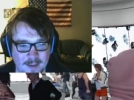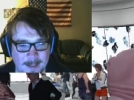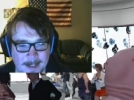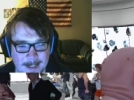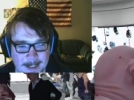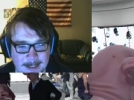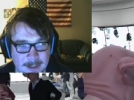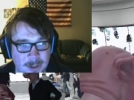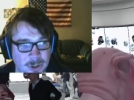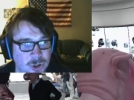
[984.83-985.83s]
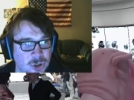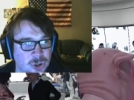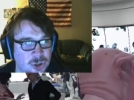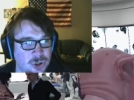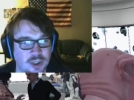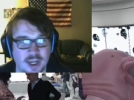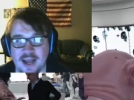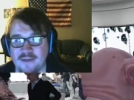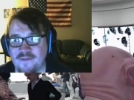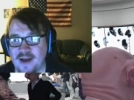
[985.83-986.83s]
Bitch. There's another fucking bonus. I got
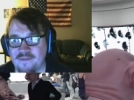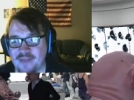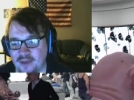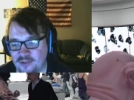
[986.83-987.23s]
5,000.